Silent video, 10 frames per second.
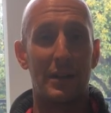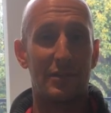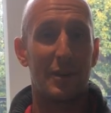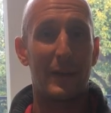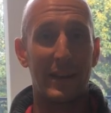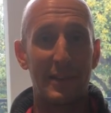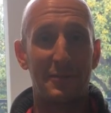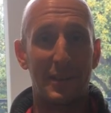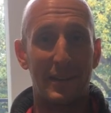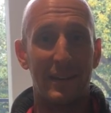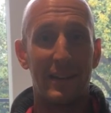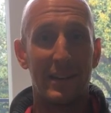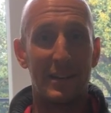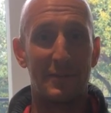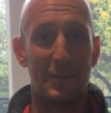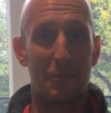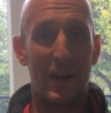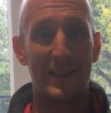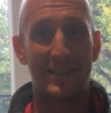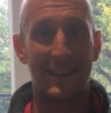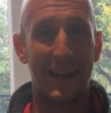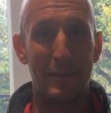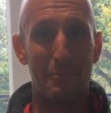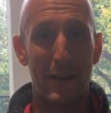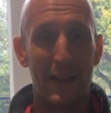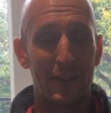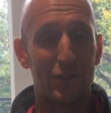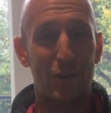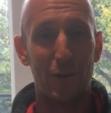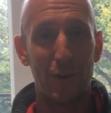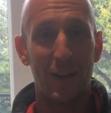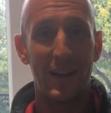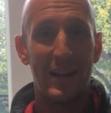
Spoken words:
It's not about lifting weights and getting big at all.